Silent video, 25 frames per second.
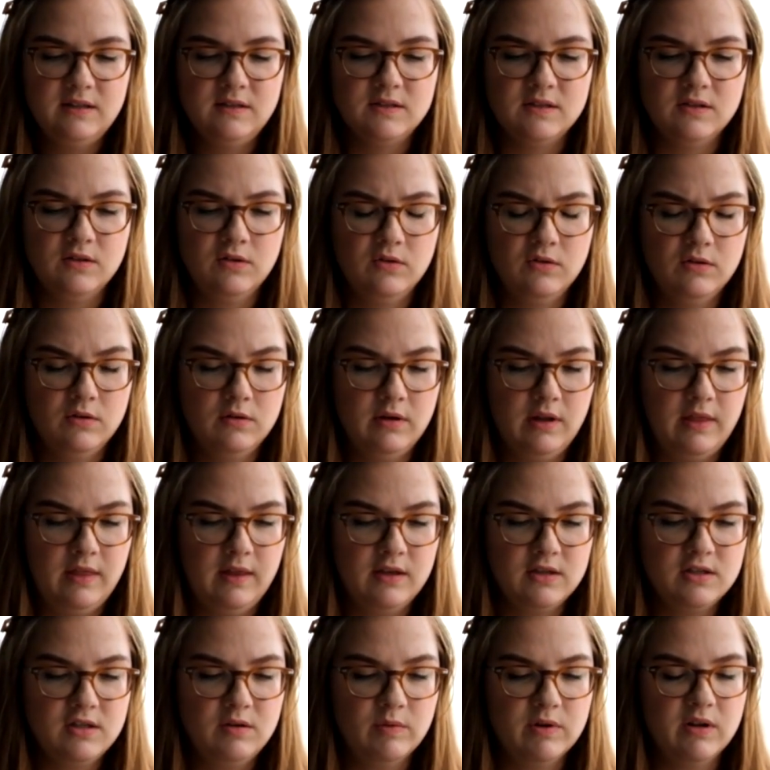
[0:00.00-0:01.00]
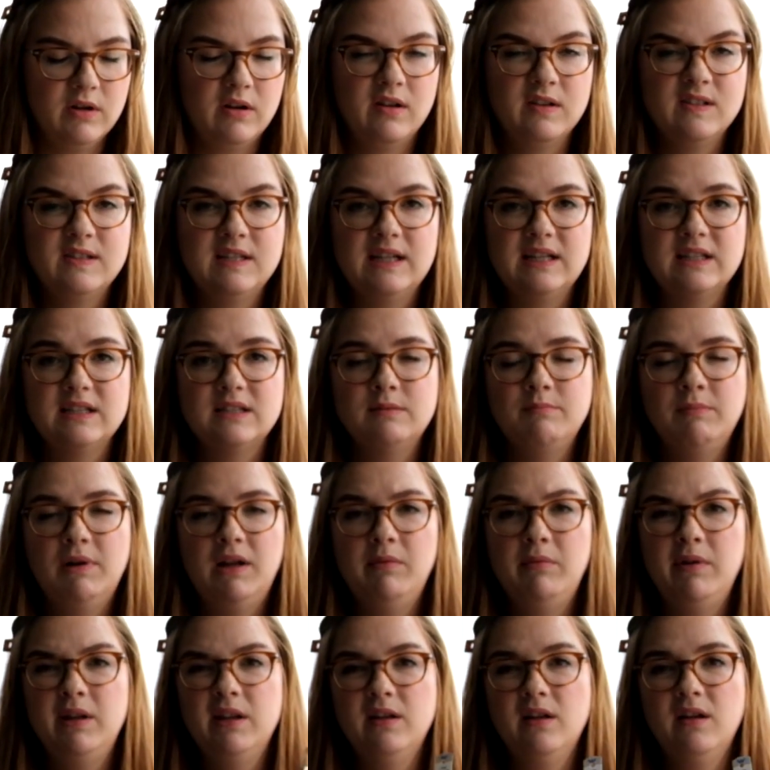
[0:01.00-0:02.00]
so I think she wanted a 6
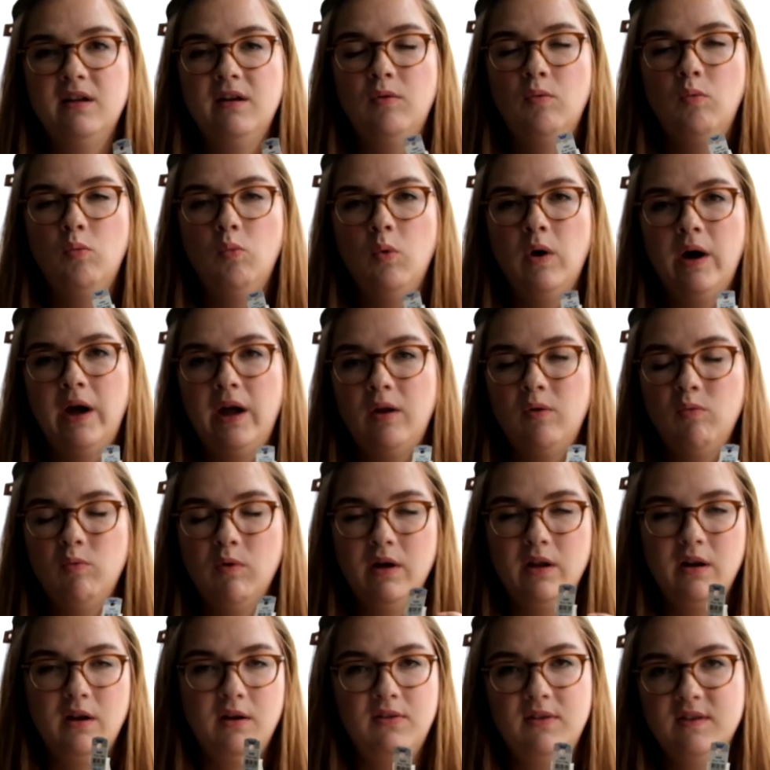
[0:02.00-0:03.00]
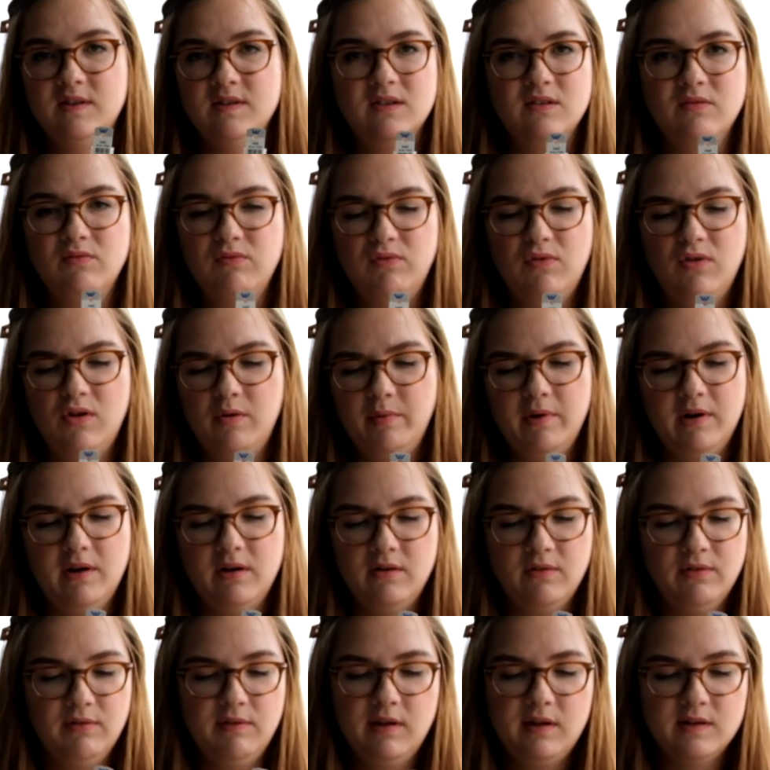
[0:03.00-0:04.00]
millimeter wide one and this is 4, but I
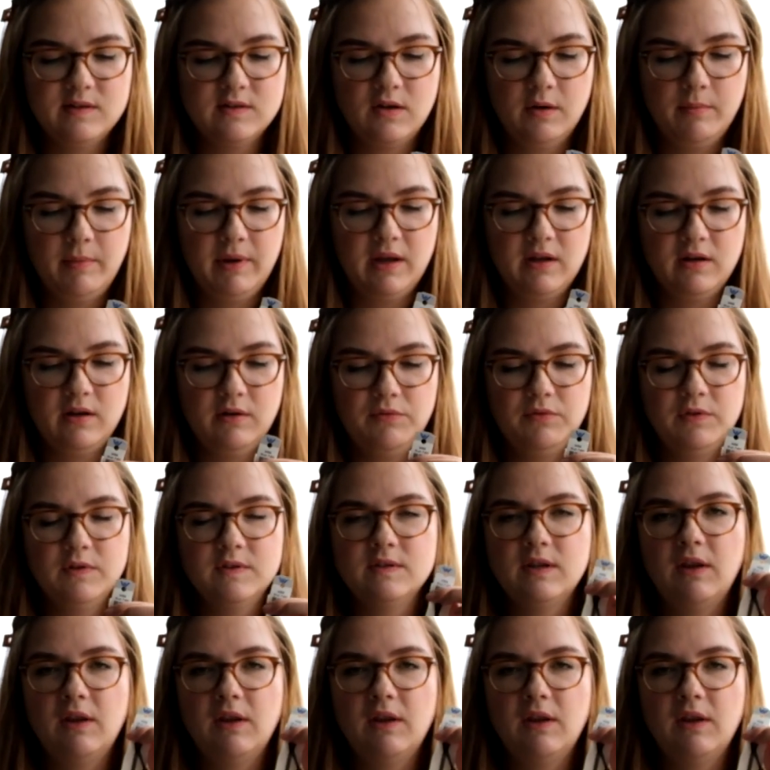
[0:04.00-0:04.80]
don't think it's going to make a difference.